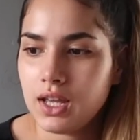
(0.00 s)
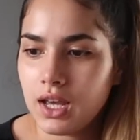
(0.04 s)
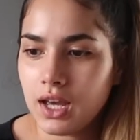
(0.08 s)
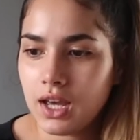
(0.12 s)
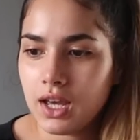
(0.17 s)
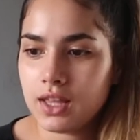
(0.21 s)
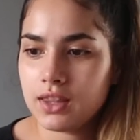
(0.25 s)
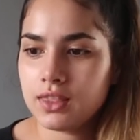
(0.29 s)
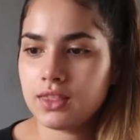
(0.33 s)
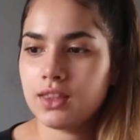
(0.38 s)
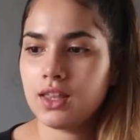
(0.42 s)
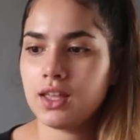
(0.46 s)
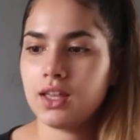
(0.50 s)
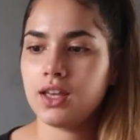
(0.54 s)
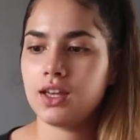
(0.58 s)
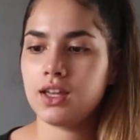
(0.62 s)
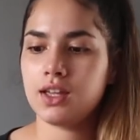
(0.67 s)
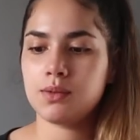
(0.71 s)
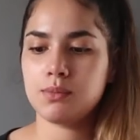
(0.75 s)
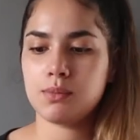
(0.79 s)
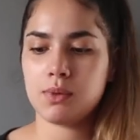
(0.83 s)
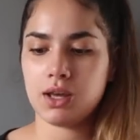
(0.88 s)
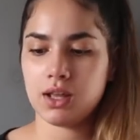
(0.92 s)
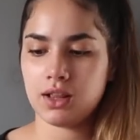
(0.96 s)
And
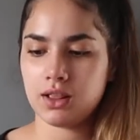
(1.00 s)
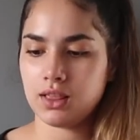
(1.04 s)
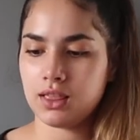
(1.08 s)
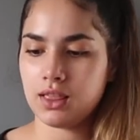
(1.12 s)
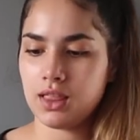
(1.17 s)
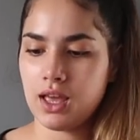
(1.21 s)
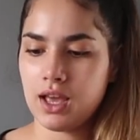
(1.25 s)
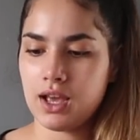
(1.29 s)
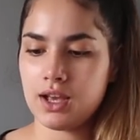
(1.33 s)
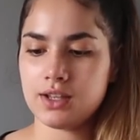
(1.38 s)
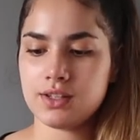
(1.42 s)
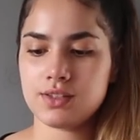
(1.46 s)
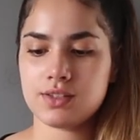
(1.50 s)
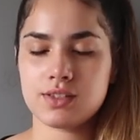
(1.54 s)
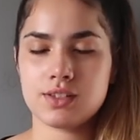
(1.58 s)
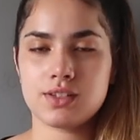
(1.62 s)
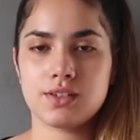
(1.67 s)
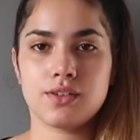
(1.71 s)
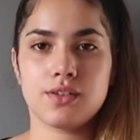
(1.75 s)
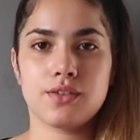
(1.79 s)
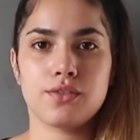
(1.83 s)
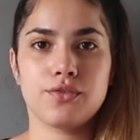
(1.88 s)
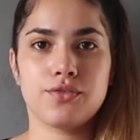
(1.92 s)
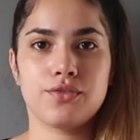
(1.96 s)
then my last
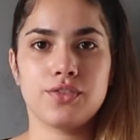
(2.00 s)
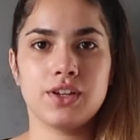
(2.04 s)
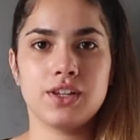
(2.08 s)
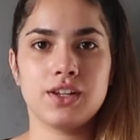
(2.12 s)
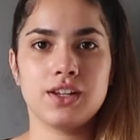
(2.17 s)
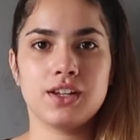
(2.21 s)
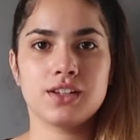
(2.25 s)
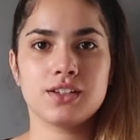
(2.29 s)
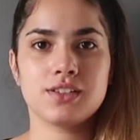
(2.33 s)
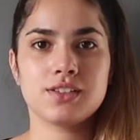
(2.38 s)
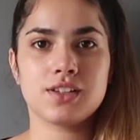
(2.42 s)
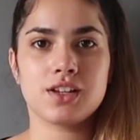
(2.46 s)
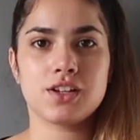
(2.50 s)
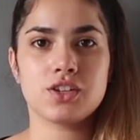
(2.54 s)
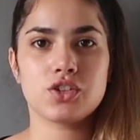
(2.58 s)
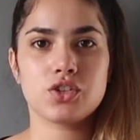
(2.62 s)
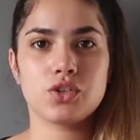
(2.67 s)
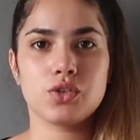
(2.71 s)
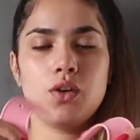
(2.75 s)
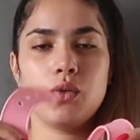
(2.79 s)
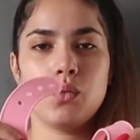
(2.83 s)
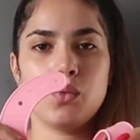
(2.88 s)
feeding essential